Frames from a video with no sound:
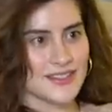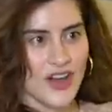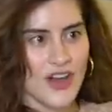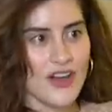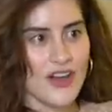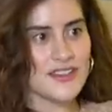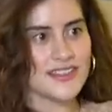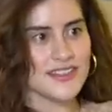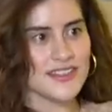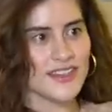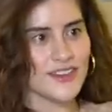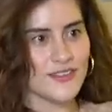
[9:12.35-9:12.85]

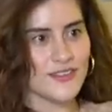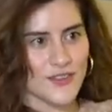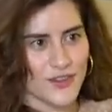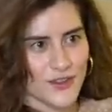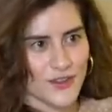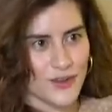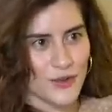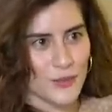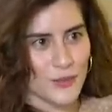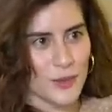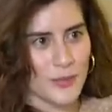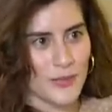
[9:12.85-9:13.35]
toxic for
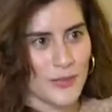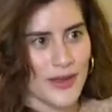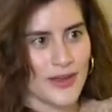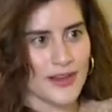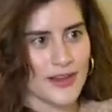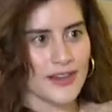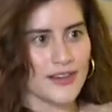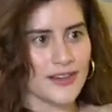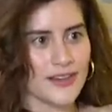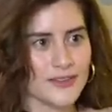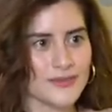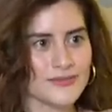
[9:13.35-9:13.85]
the human
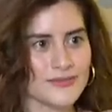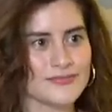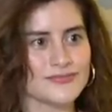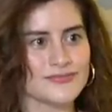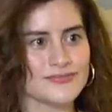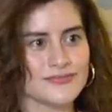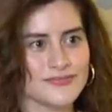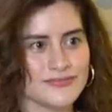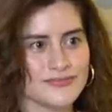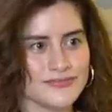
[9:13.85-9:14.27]
body. Right, right.